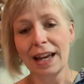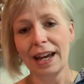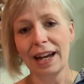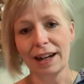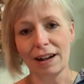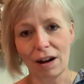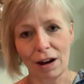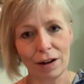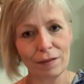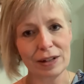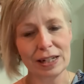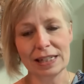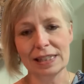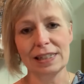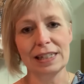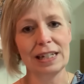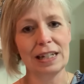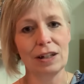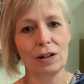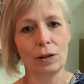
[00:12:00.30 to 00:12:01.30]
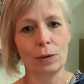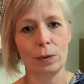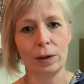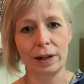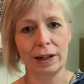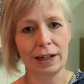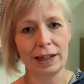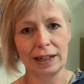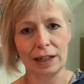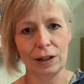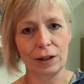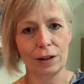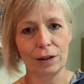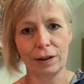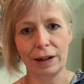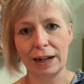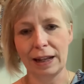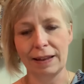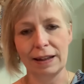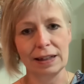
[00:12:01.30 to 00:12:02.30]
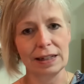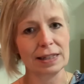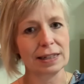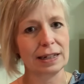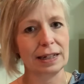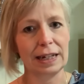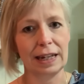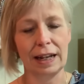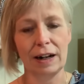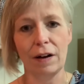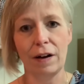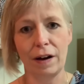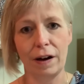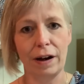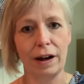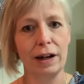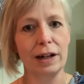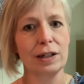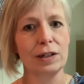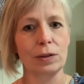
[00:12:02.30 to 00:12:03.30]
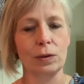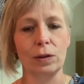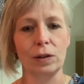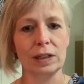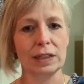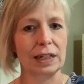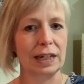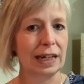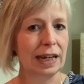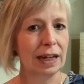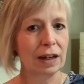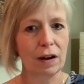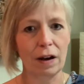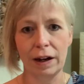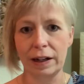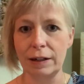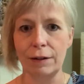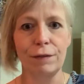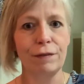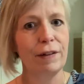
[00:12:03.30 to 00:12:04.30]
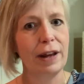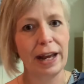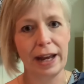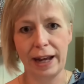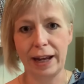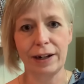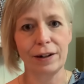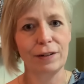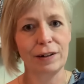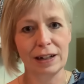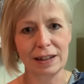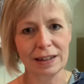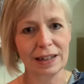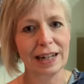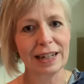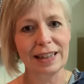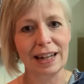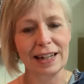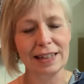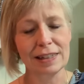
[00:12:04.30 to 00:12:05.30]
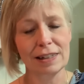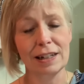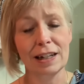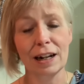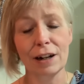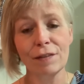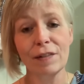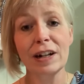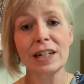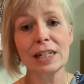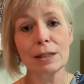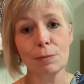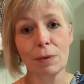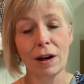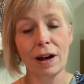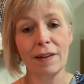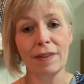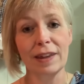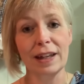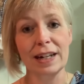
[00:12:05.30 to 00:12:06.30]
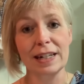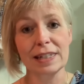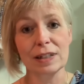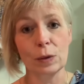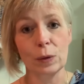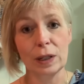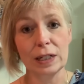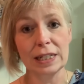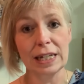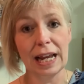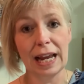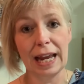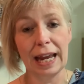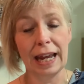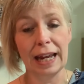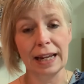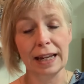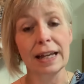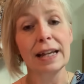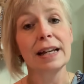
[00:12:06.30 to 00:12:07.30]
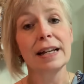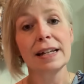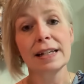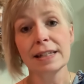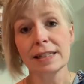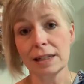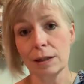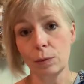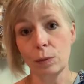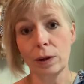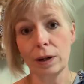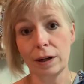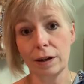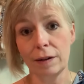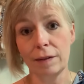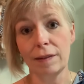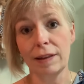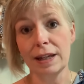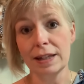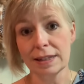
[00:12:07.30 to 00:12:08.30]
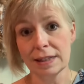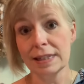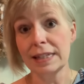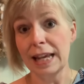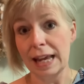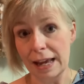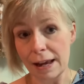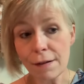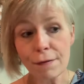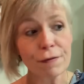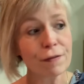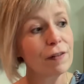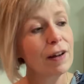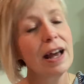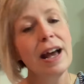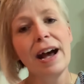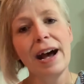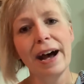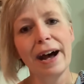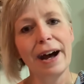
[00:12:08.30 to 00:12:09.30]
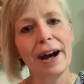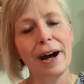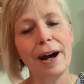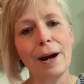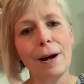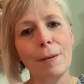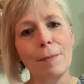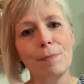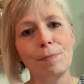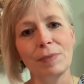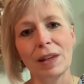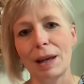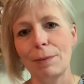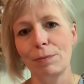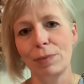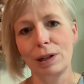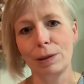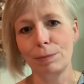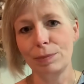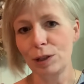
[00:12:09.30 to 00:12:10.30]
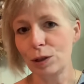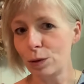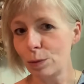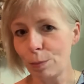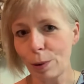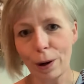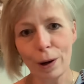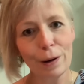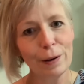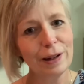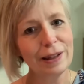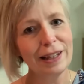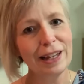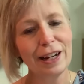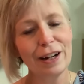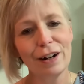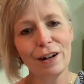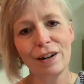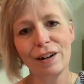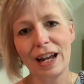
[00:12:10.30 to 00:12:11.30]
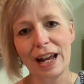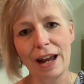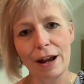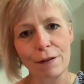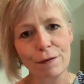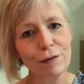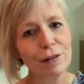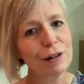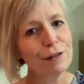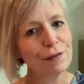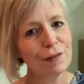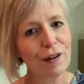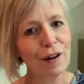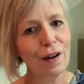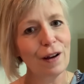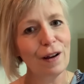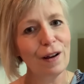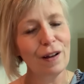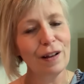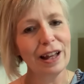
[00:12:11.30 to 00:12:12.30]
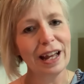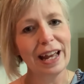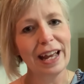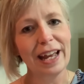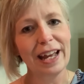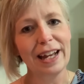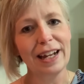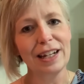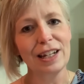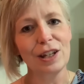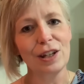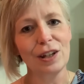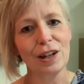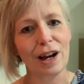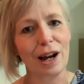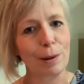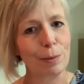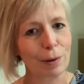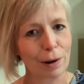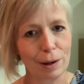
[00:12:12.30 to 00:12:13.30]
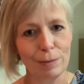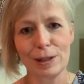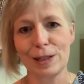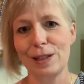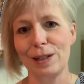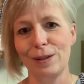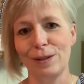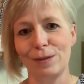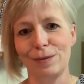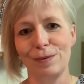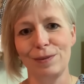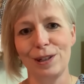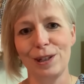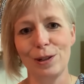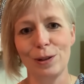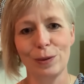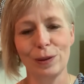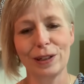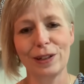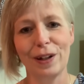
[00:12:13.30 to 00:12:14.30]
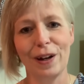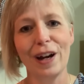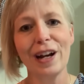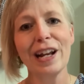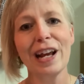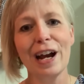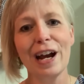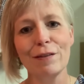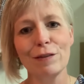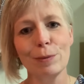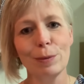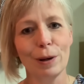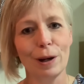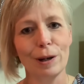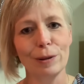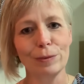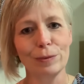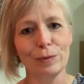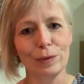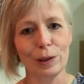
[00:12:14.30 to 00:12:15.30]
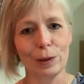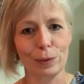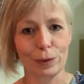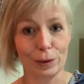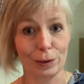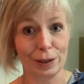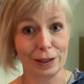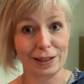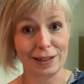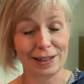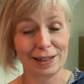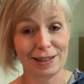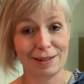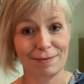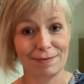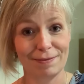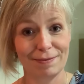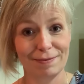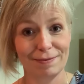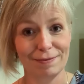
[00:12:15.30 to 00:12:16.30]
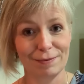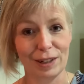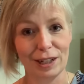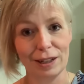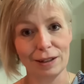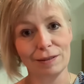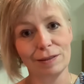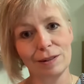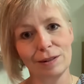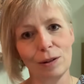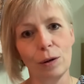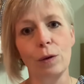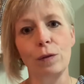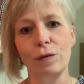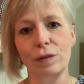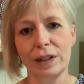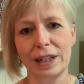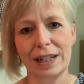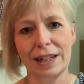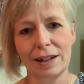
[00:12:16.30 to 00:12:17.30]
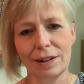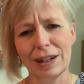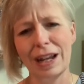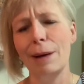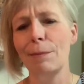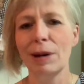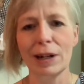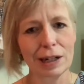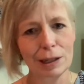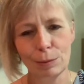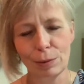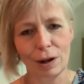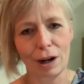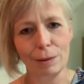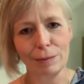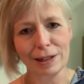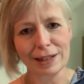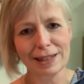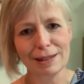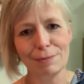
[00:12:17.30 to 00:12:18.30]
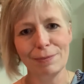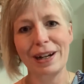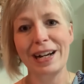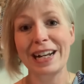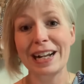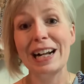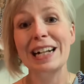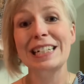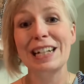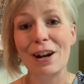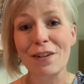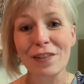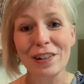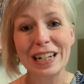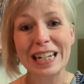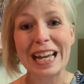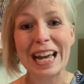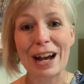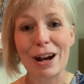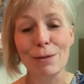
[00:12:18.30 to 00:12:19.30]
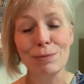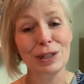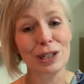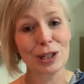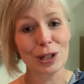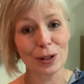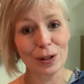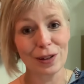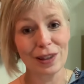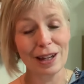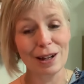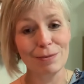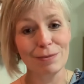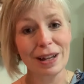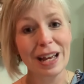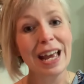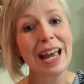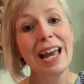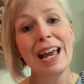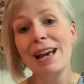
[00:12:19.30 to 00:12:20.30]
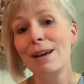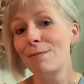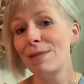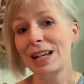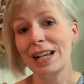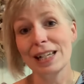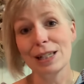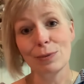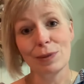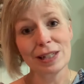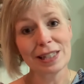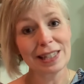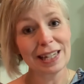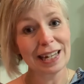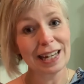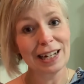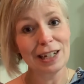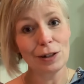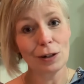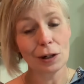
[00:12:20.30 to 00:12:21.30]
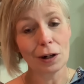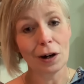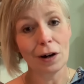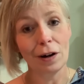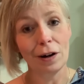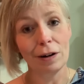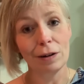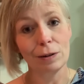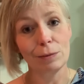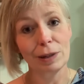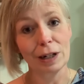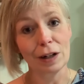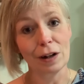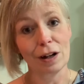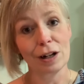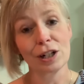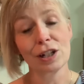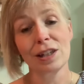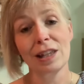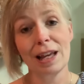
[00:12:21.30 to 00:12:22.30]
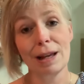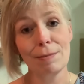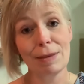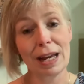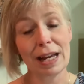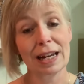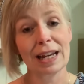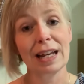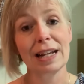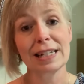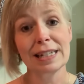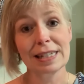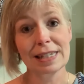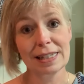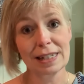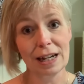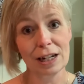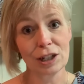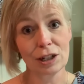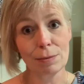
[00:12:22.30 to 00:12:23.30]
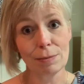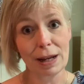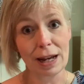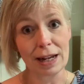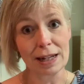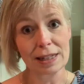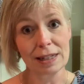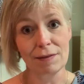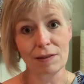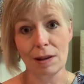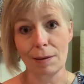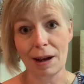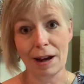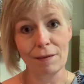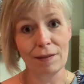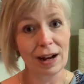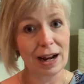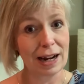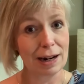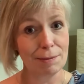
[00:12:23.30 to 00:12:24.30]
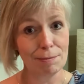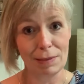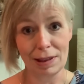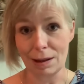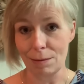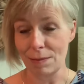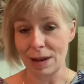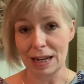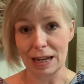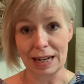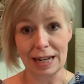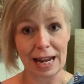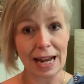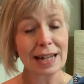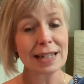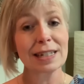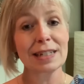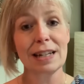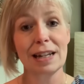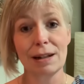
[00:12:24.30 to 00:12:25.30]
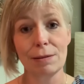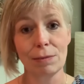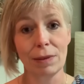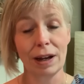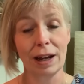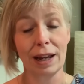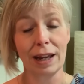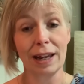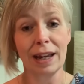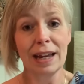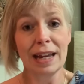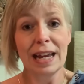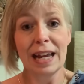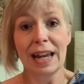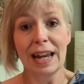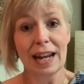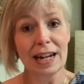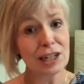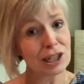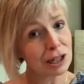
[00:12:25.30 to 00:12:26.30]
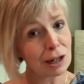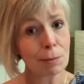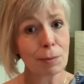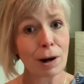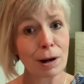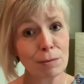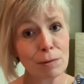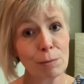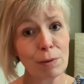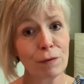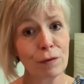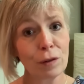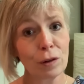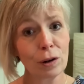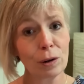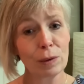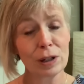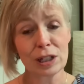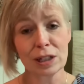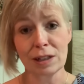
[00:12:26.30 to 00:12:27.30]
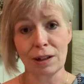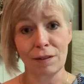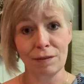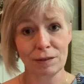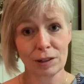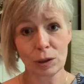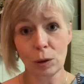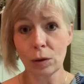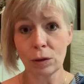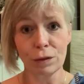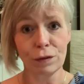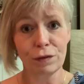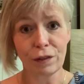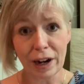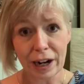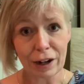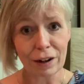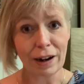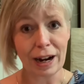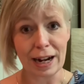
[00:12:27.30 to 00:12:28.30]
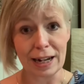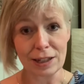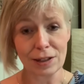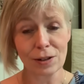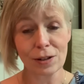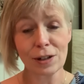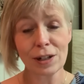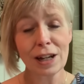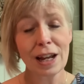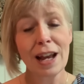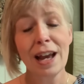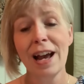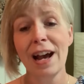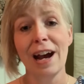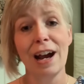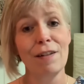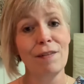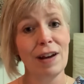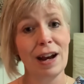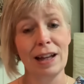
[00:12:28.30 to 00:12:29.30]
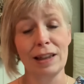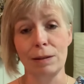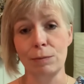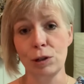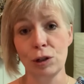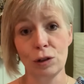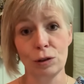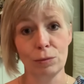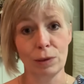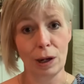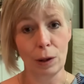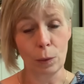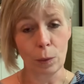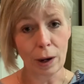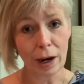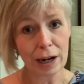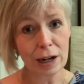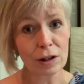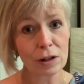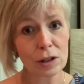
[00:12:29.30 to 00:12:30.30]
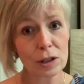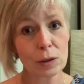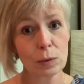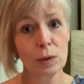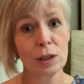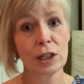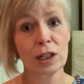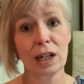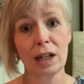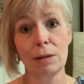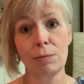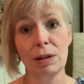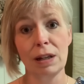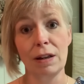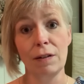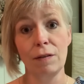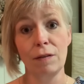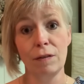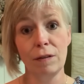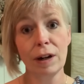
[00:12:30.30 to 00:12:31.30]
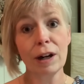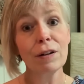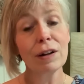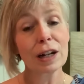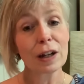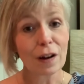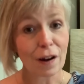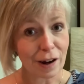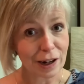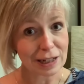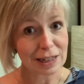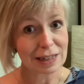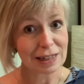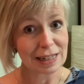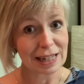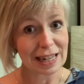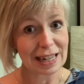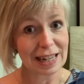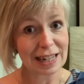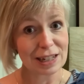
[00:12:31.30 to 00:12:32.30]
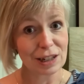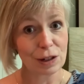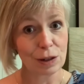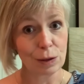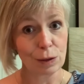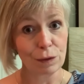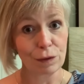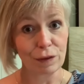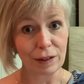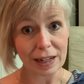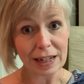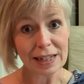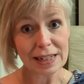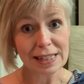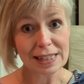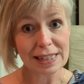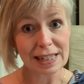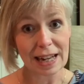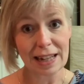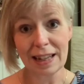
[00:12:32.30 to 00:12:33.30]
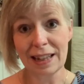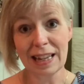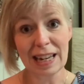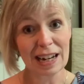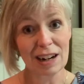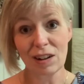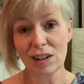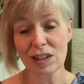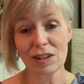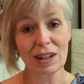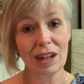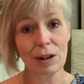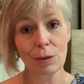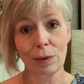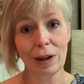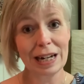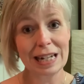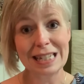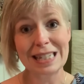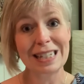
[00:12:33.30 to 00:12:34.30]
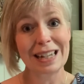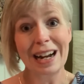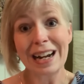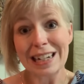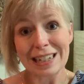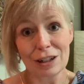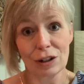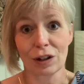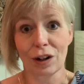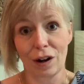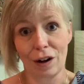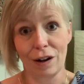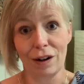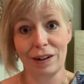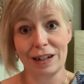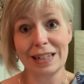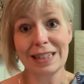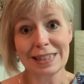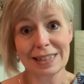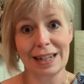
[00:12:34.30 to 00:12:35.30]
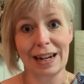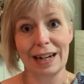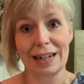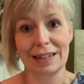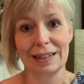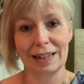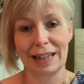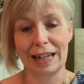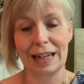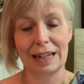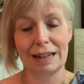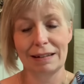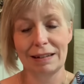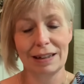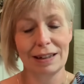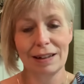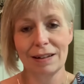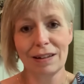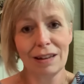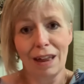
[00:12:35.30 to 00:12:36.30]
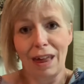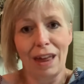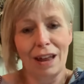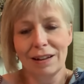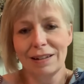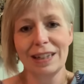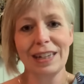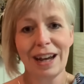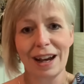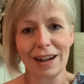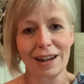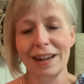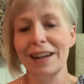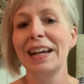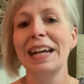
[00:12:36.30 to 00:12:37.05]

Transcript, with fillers: And uh, obviously you don't want it near anything that's going to get hot or it's going to get caught in a fan or anything like that. So you got to find a spot that it's going to hang somewhere that's safe. Um, put a new bar in there every fall and I promise you, you will not have a problem with rodents. Well, hopefully. Okay, I'm not gonna promise, but it'll definitely help deter them because once they get in your car, oh my gosh, they make such a mess. If they, I've had them make a nest in my engine compartment before, which is a total fire hazard. I've had them chew my wires, which can be very costly to fix. And then they can also get right inside your car, inside, like, ugh, yuck.